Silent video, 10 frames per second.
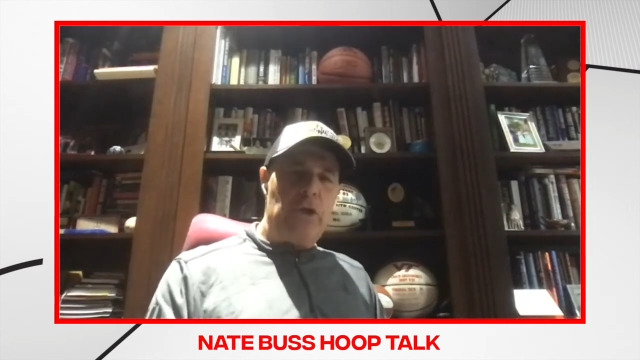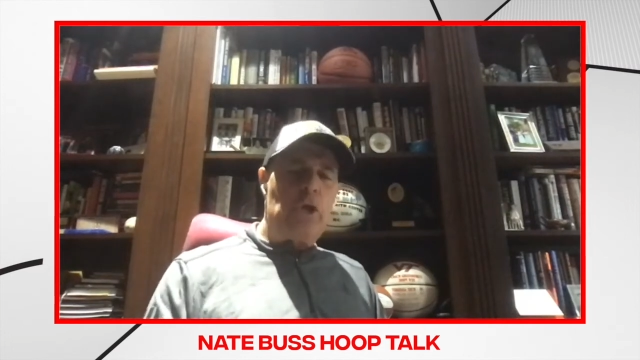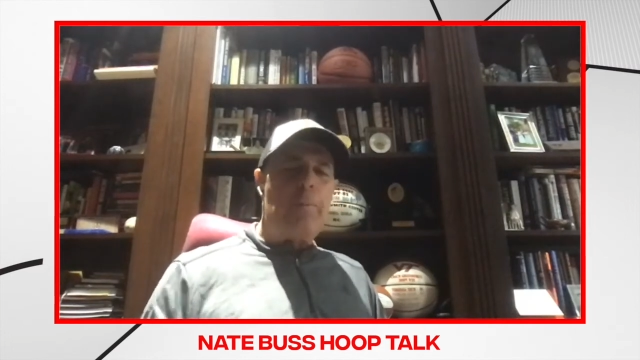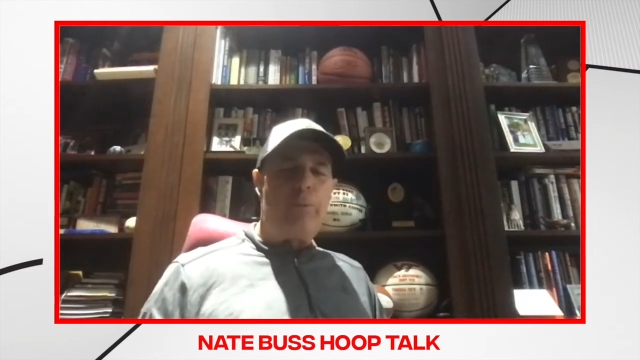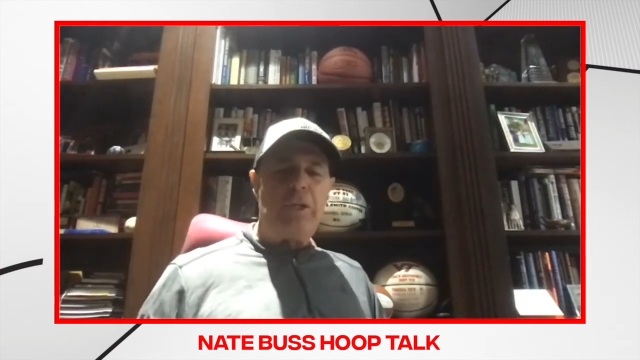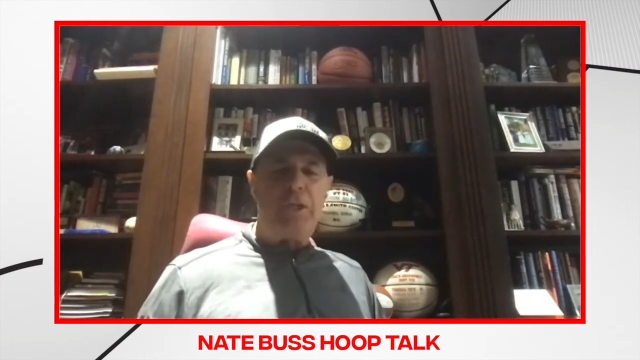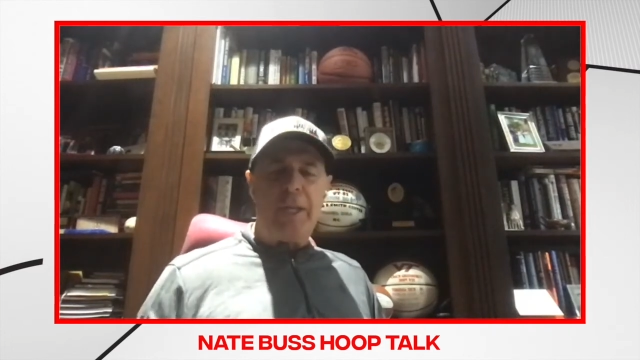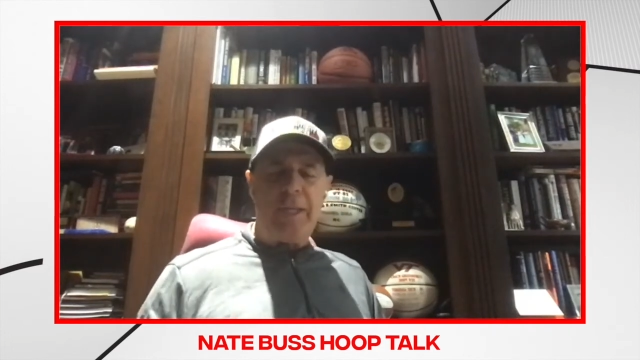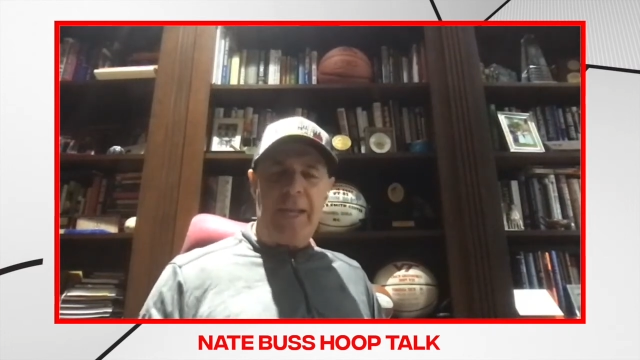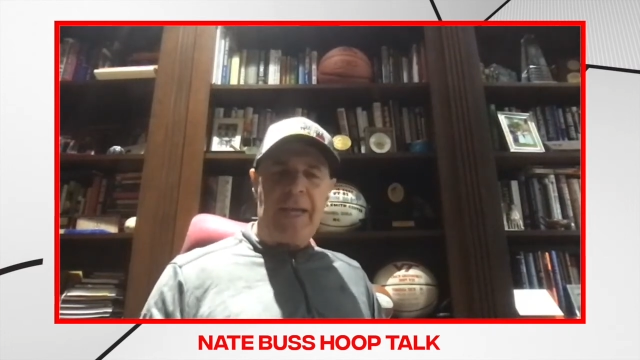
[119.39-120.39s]
You're going to
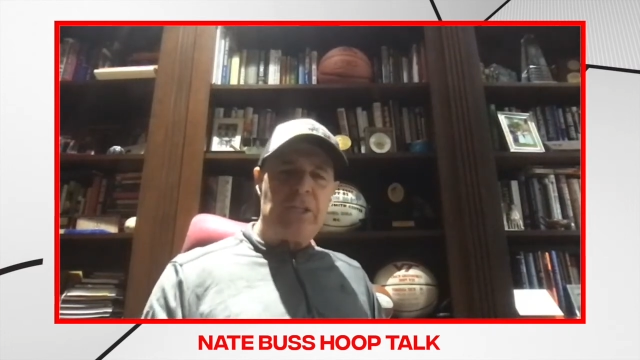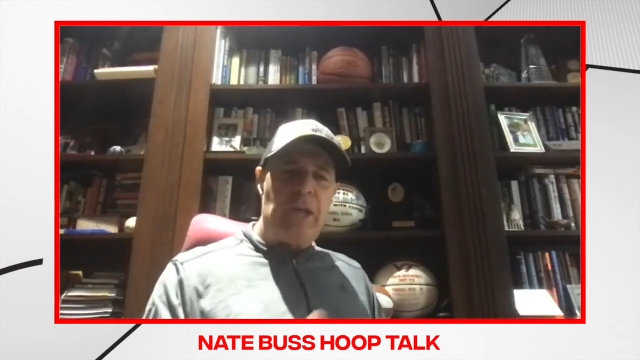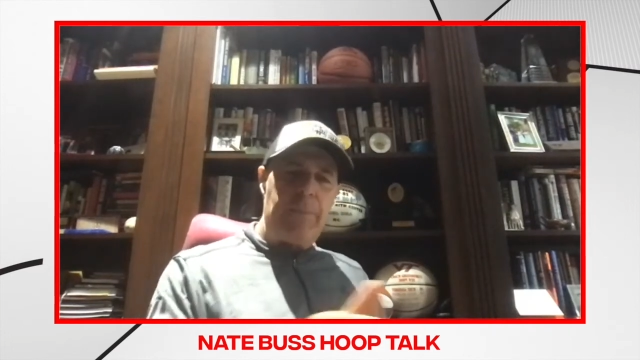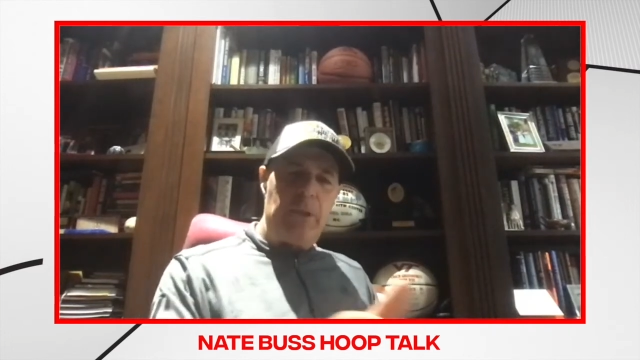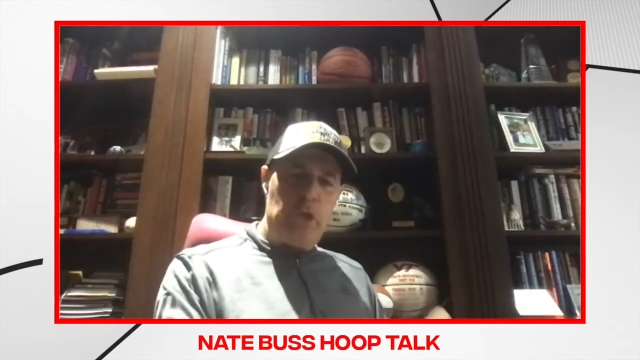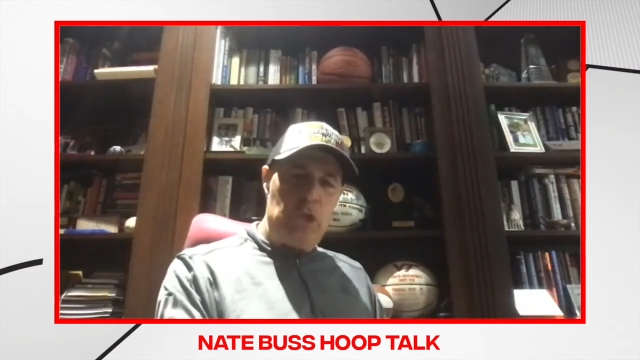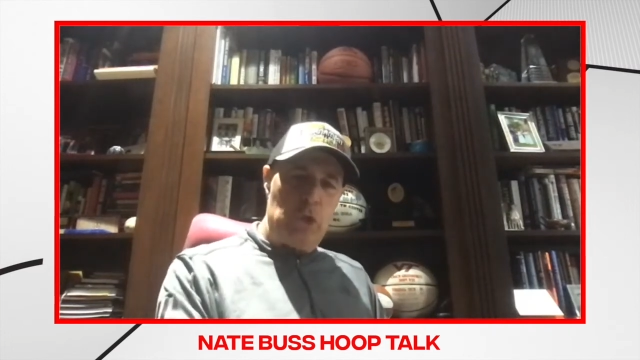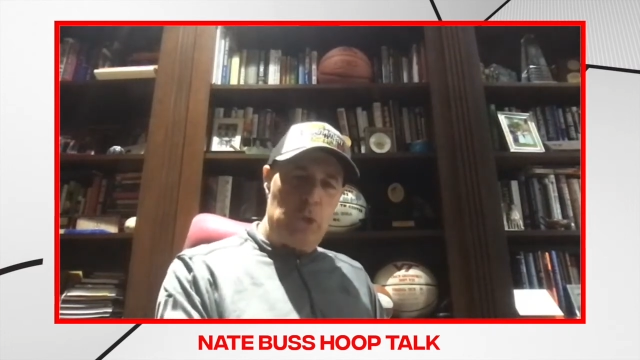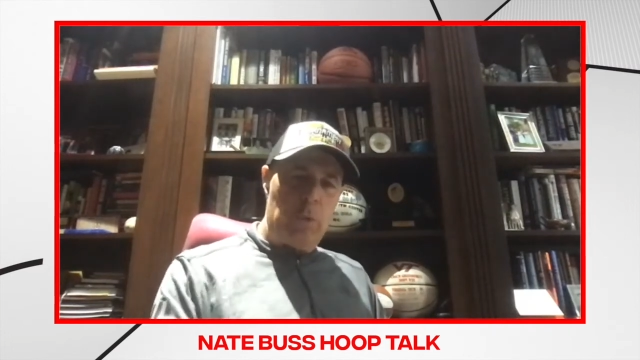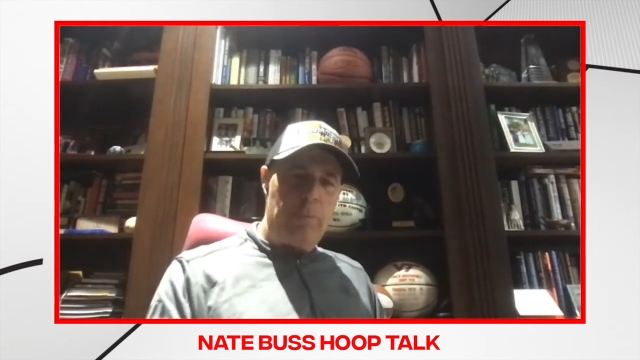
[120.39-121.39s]
appreciate the next time you can
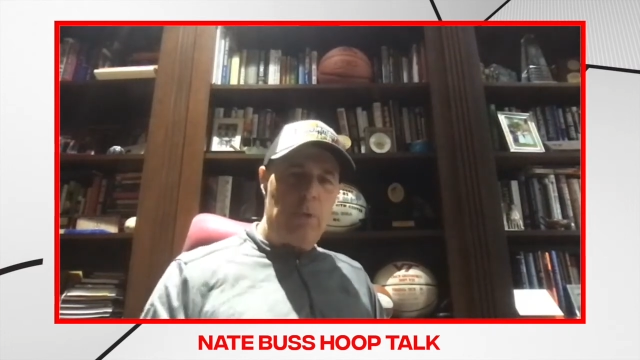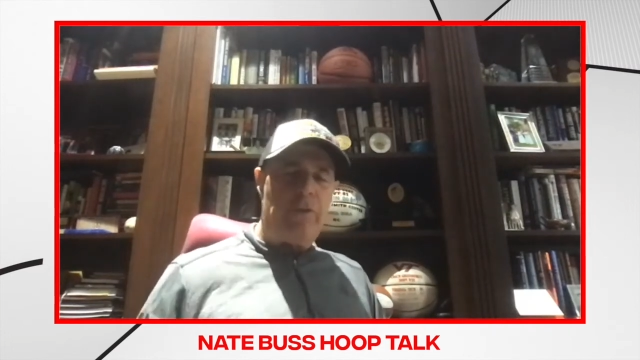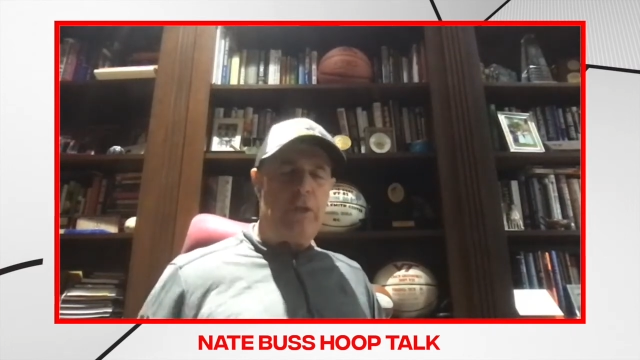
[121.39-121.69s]
go to a movie.